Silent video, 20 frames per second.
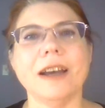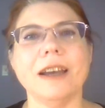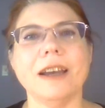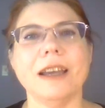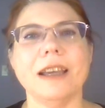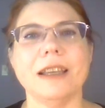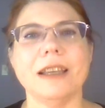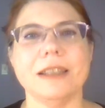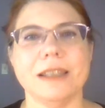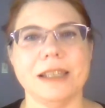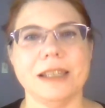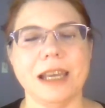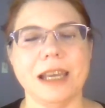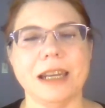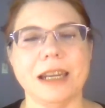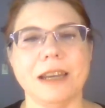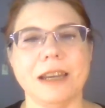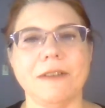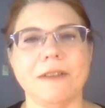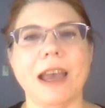instead
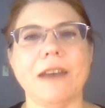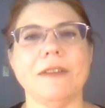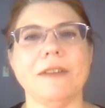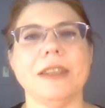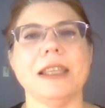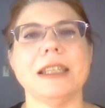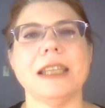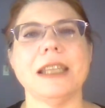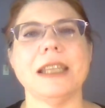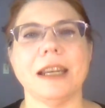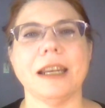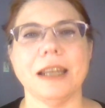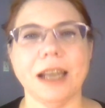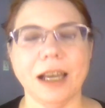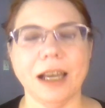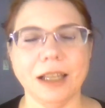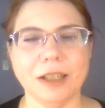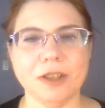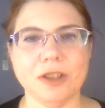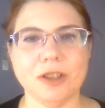of having the
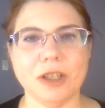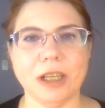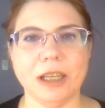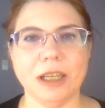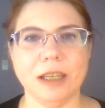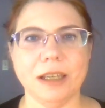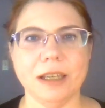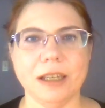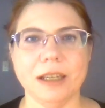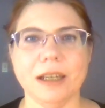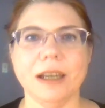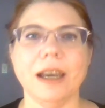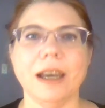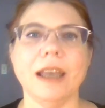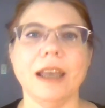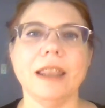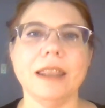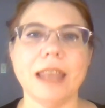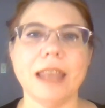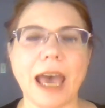technology
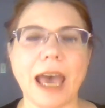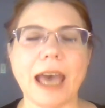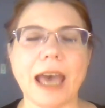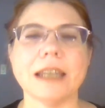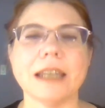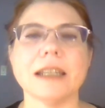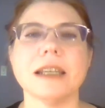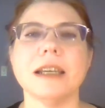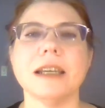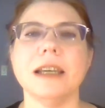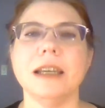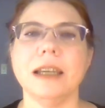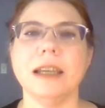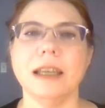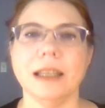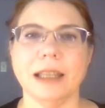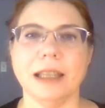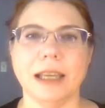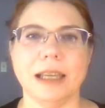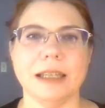that
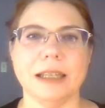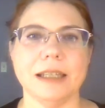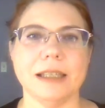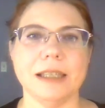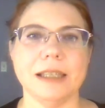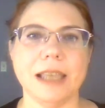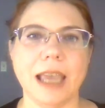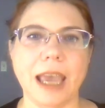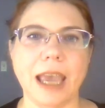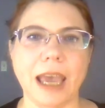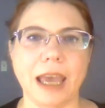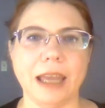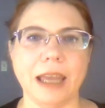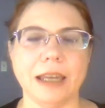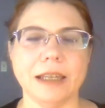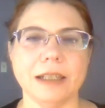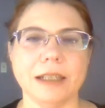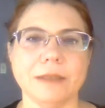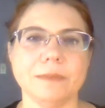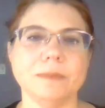Atlantis had.
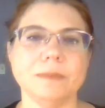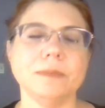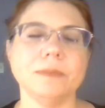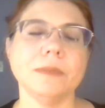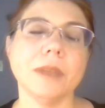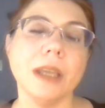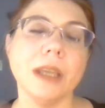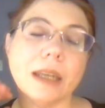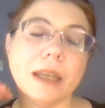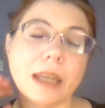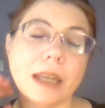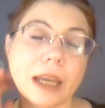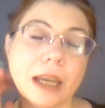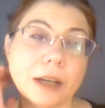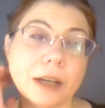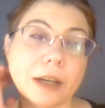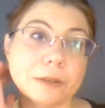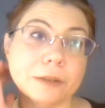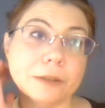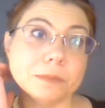Now,
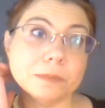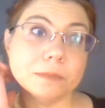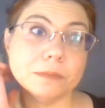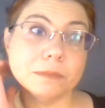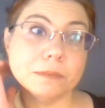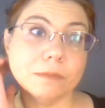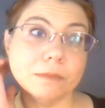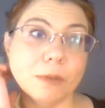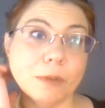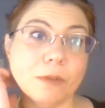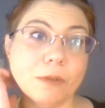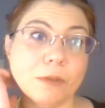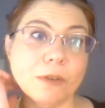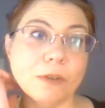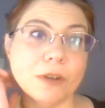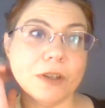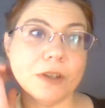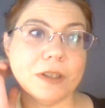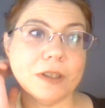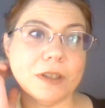before you
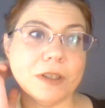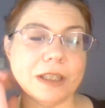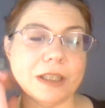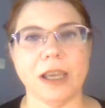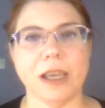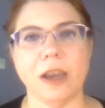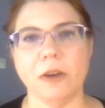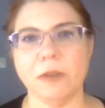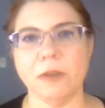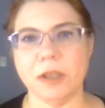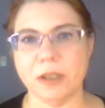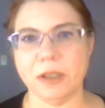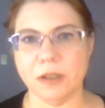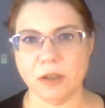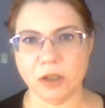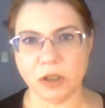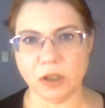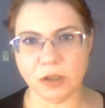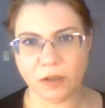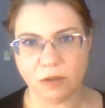sit there and say, oh, this is
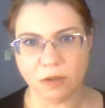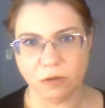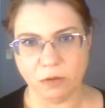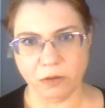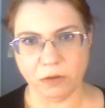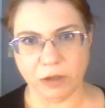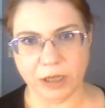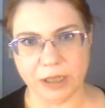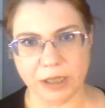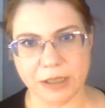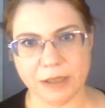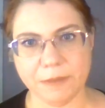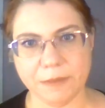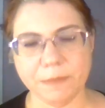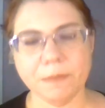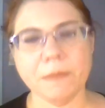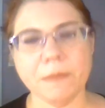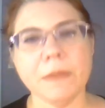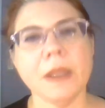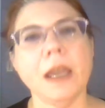just stories,
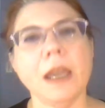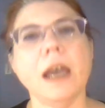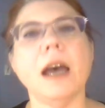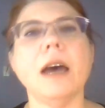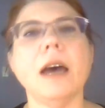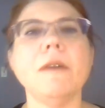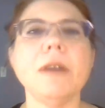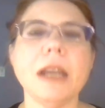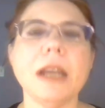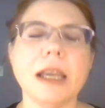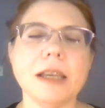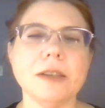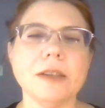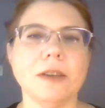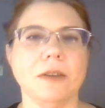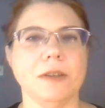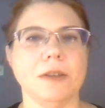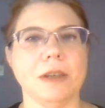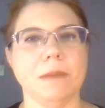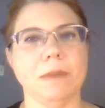I want to ask you
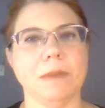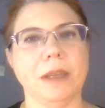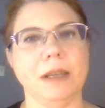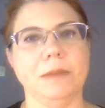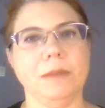something.